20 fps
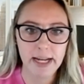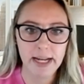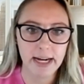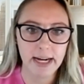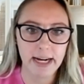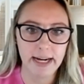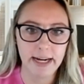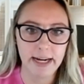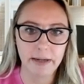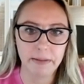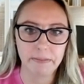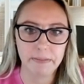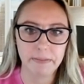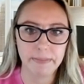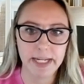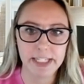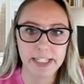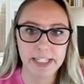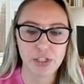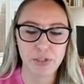
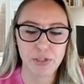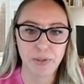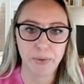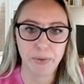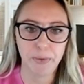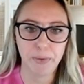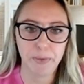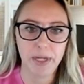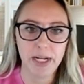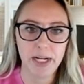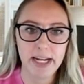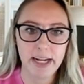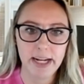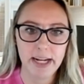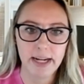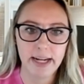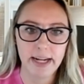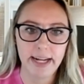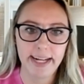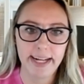And so
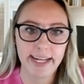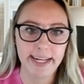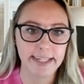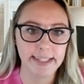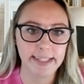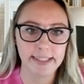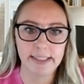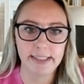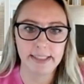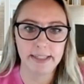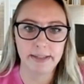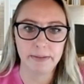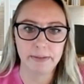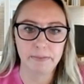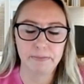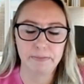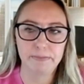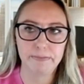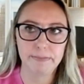it,